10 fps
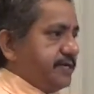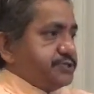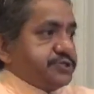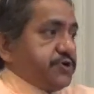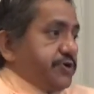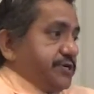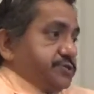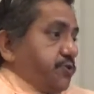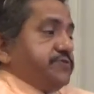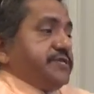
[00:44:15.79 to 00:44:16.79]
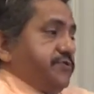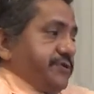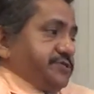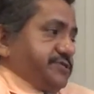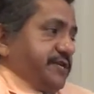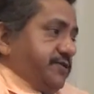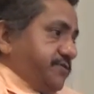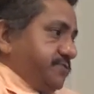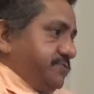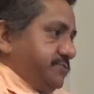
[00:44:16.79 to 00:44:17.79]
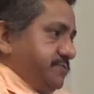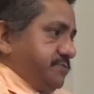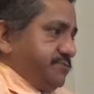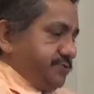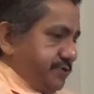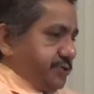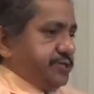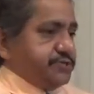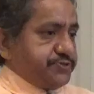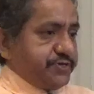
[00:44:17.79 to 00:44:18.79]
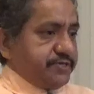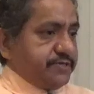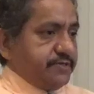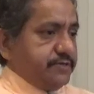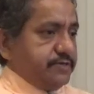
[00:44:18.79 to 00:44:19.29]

is, go- is only going to tell their children